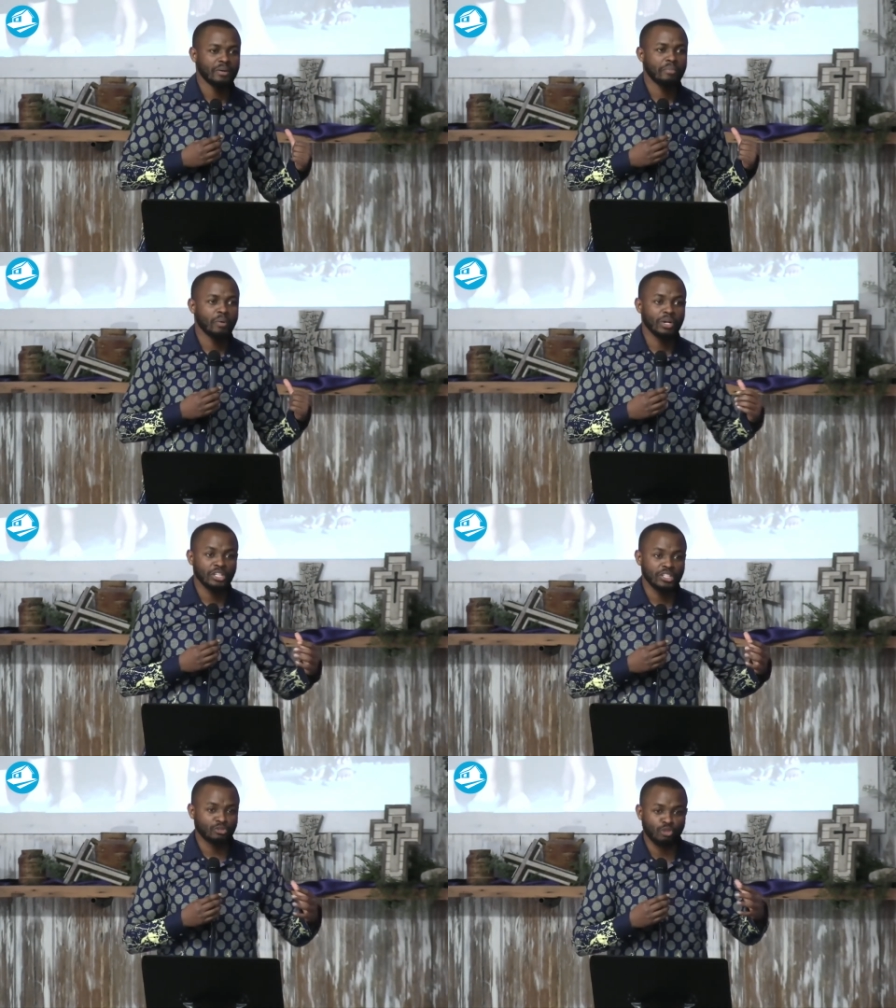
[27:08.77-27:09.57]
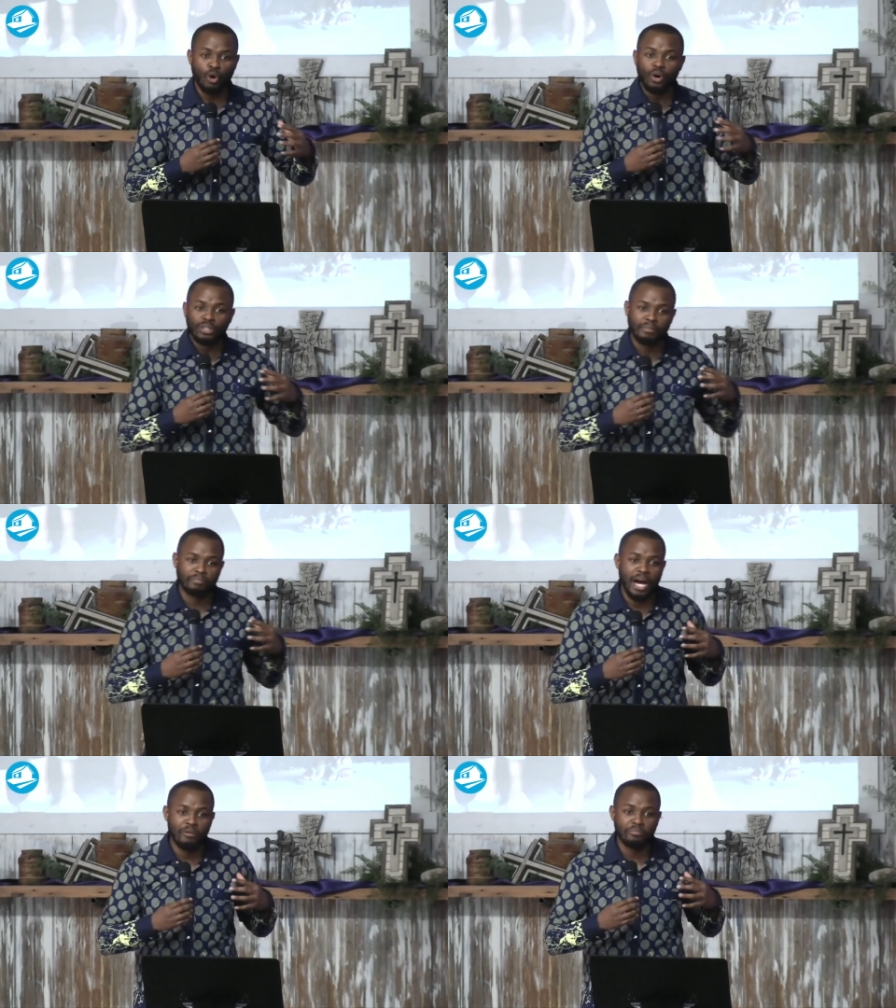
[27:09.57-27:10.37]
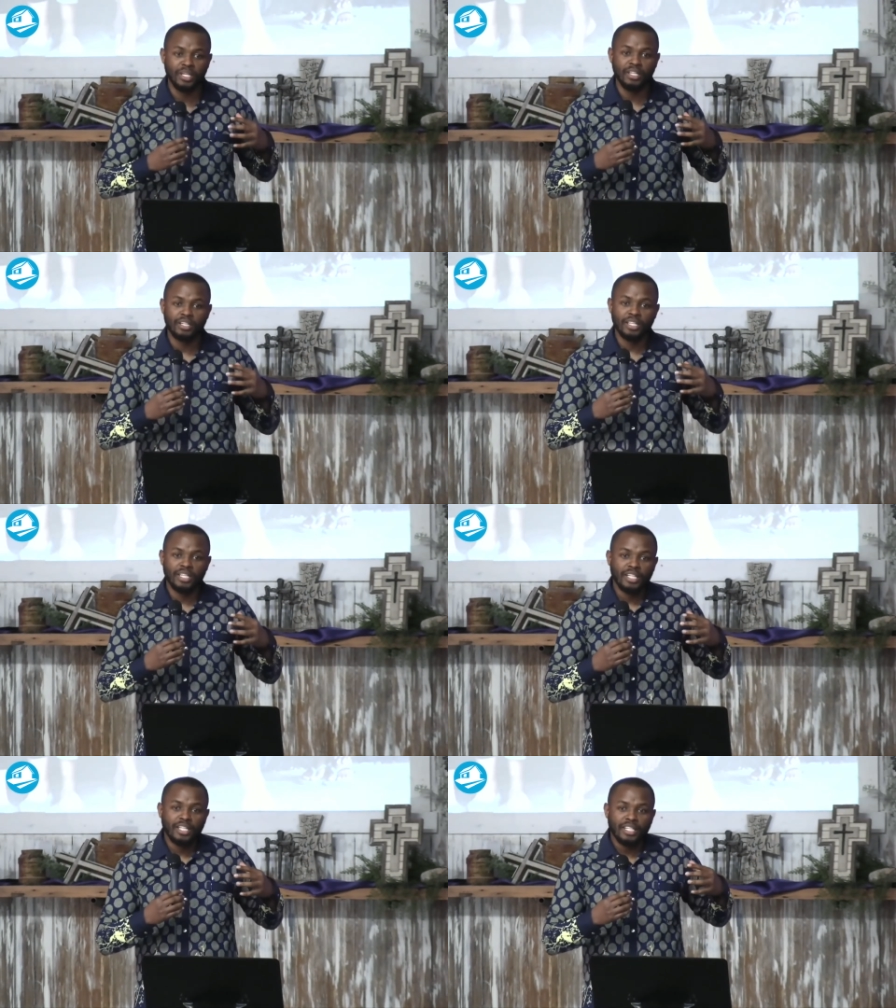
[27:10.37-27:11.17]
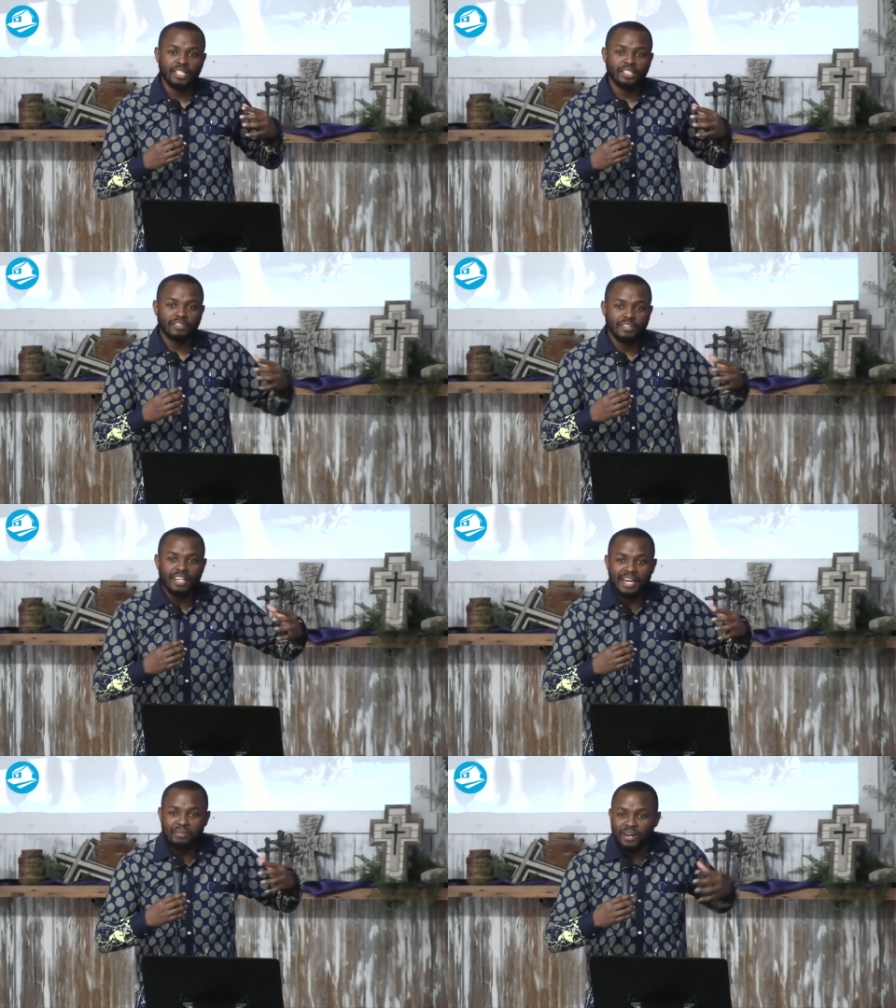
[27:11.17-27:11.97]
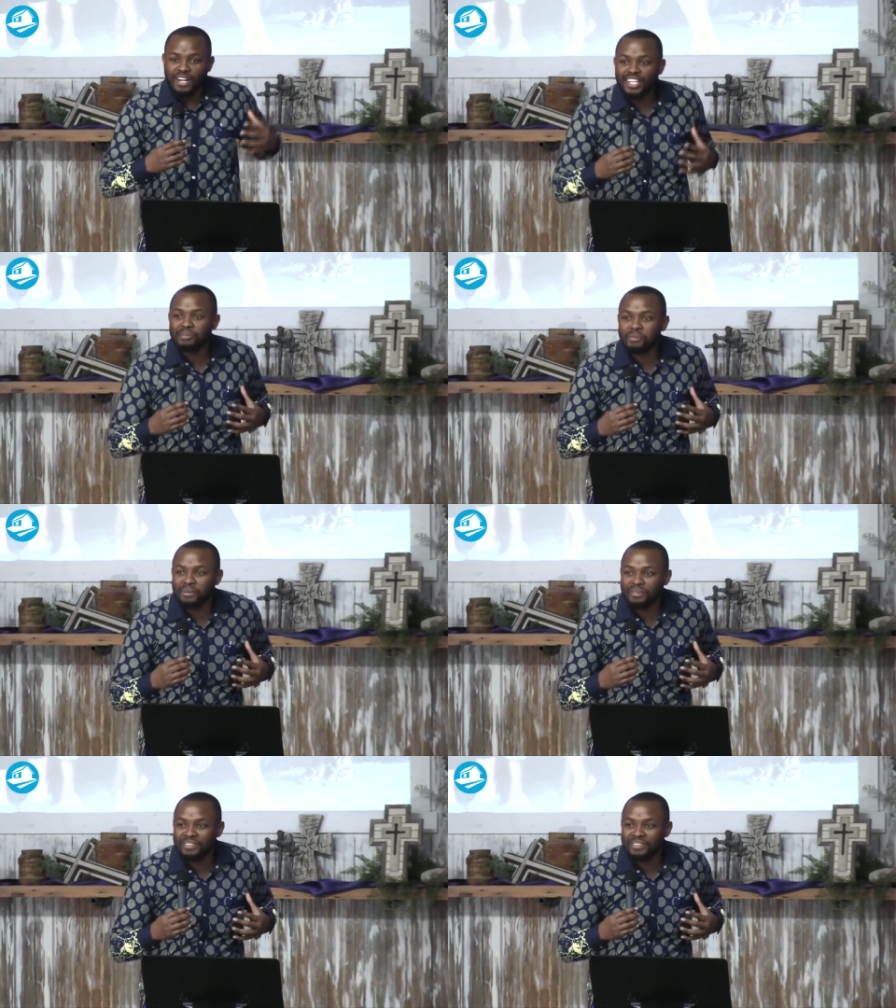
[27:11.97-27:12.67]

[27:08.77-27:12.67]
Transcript: But when she talks about me, she think I'm her hero.